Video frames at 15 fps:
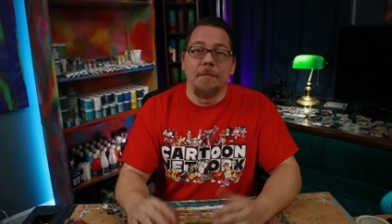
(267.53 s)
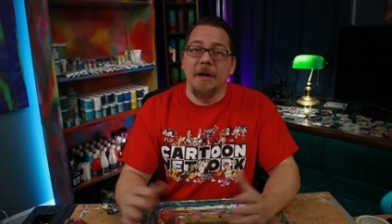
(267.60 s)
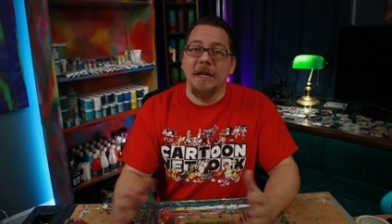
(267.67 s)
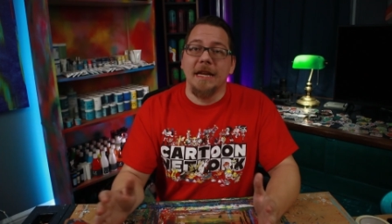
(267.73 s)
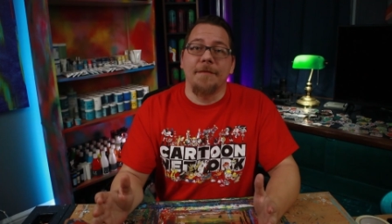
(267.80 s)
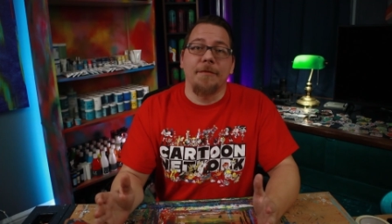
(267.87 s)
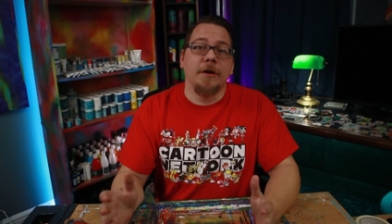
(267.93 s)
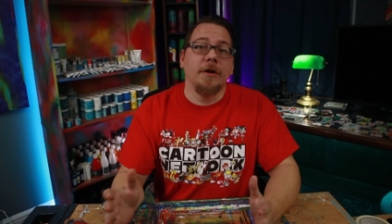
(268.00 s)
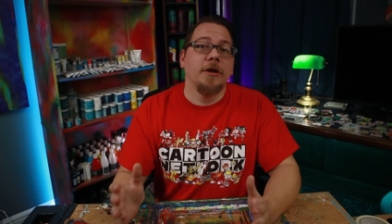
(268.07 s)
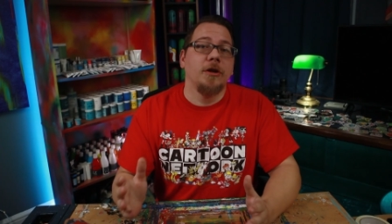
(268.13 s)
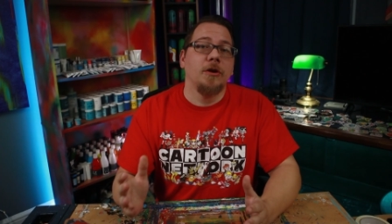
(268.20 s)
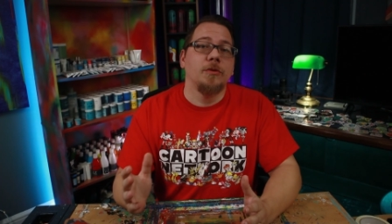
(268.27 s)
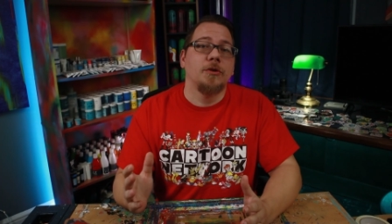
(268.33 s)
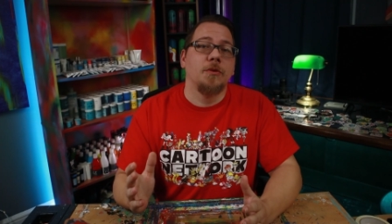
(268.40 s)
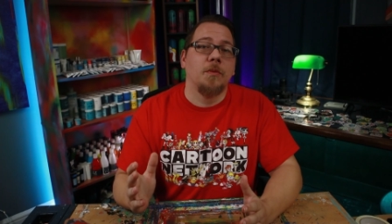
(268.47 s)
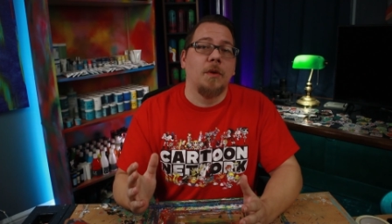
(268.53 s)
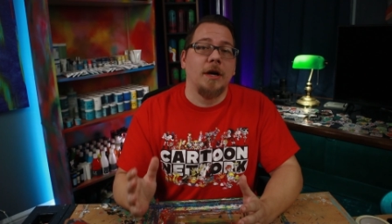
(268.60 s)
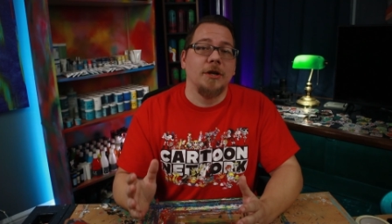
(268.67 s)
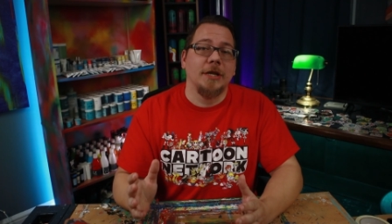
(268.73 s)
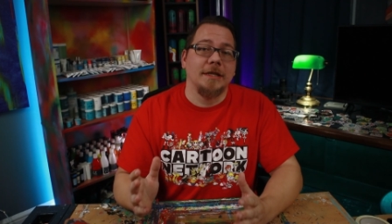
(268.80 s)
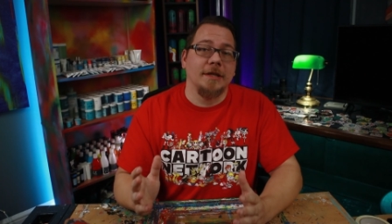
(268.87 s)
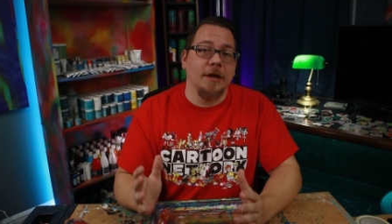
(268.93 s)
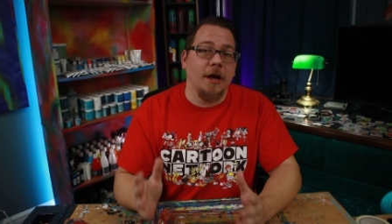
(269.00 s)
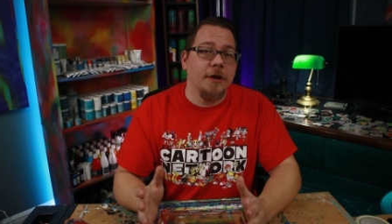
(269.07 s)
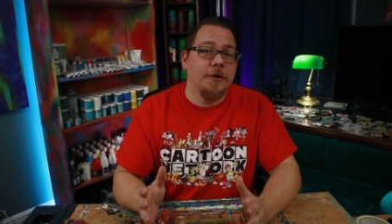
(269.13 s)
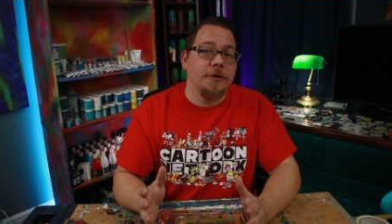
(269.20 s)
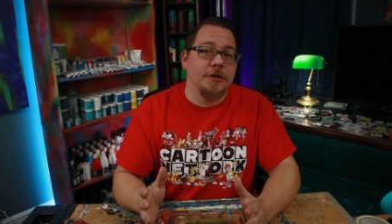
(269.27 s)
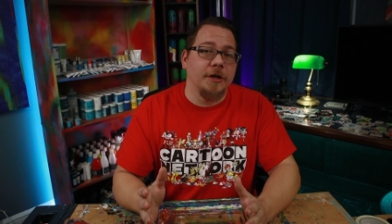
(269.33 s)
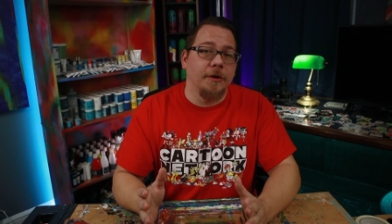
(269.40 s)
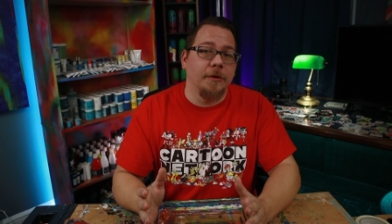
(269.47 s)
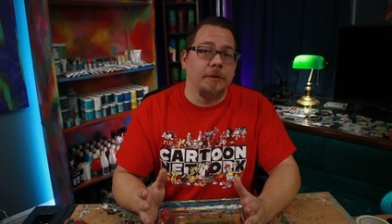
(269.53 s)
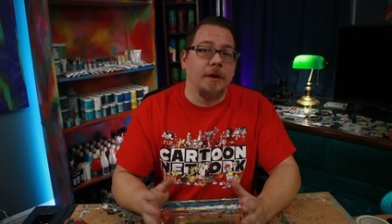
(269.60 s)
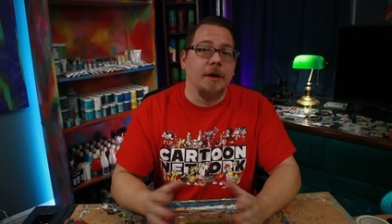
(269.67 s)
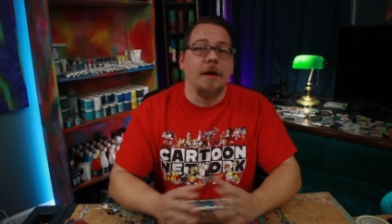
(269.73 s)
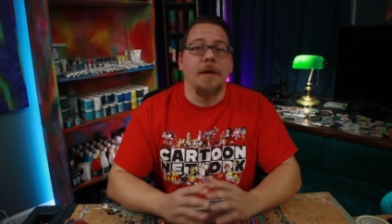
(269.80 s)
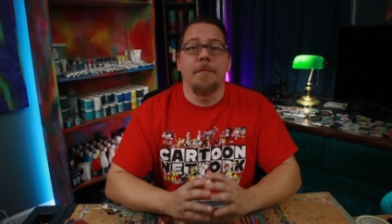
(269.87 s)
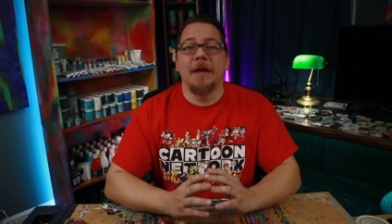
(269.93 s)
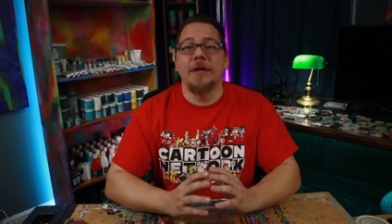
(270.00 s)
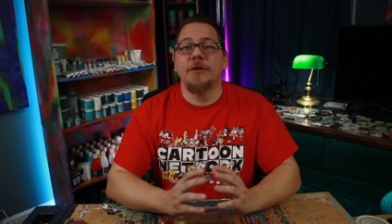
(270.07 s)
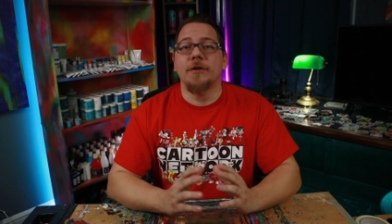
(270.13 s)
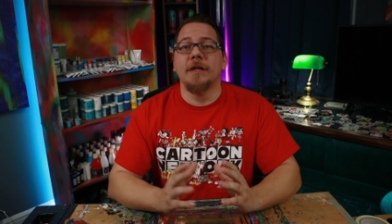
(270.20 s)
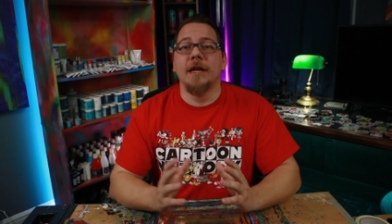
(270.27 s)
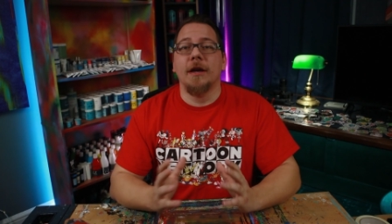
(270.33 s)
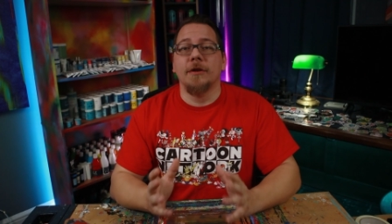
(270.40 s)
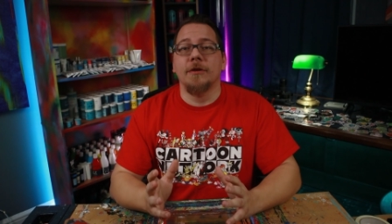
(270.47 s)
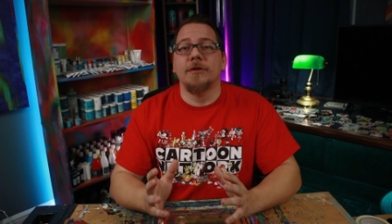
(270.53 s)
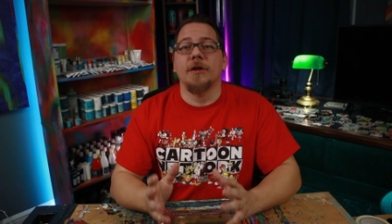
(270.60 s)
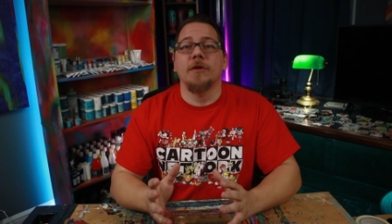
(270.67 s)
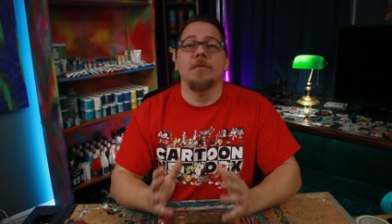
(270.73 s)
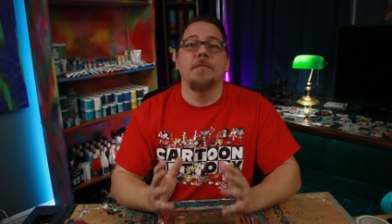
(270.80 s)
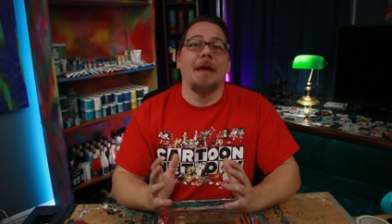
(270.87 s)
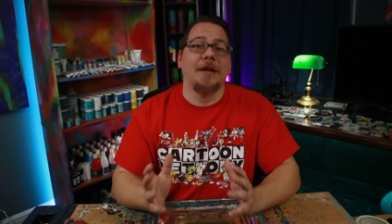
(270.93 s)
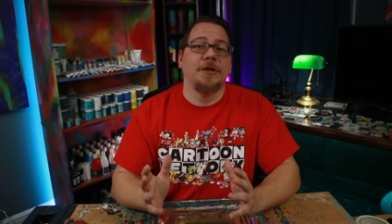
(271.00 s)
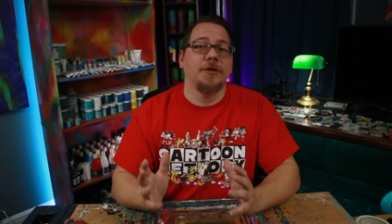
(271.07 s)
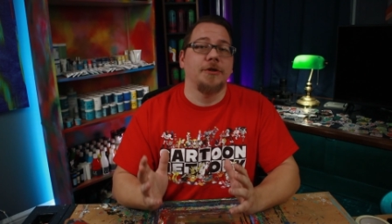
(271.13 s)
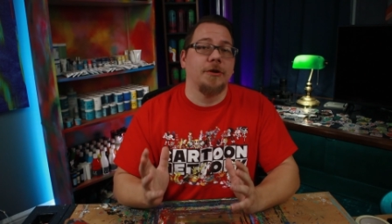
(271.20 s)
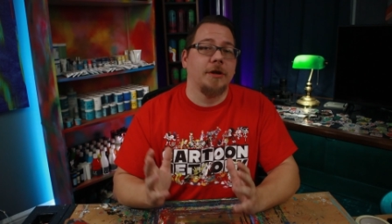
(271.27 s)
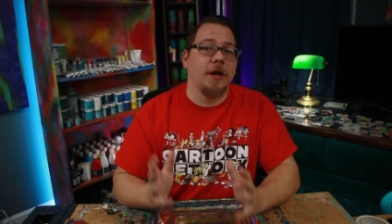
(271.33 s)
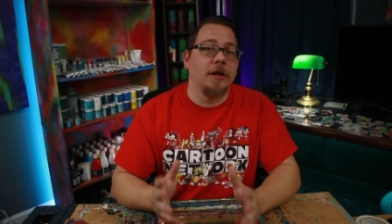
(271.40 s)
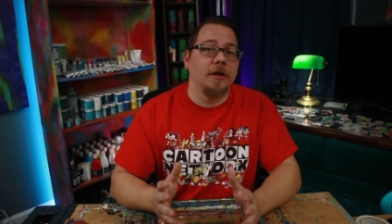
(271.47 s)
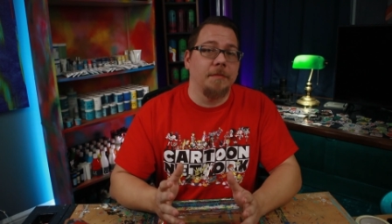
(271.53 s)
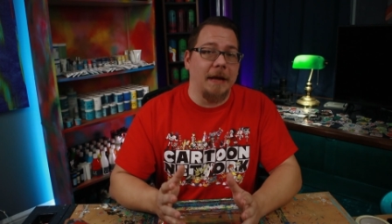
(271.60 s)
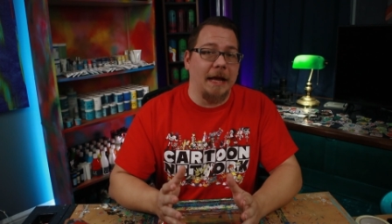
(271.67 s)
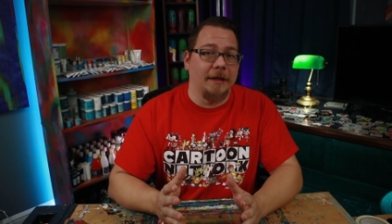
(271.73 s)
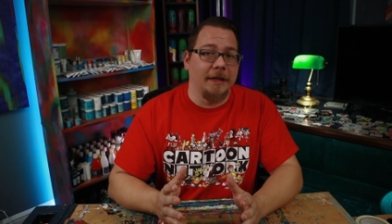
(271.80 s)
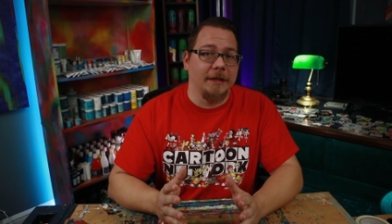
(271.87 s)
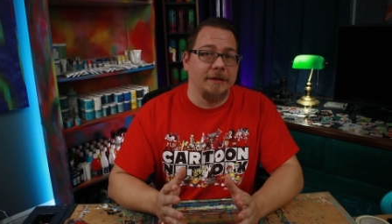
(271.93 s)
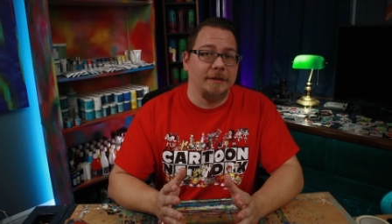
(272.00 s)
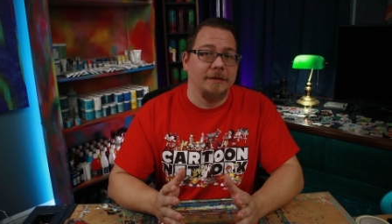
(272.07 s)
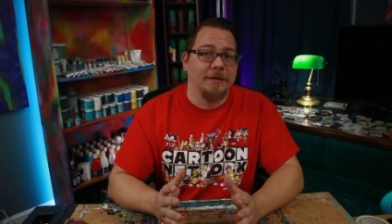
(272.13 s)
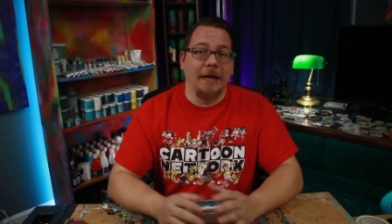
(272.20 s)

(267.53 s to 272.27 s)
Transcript: But if you're going to use your wash as an undertone, make sure the undertone matches your color palette.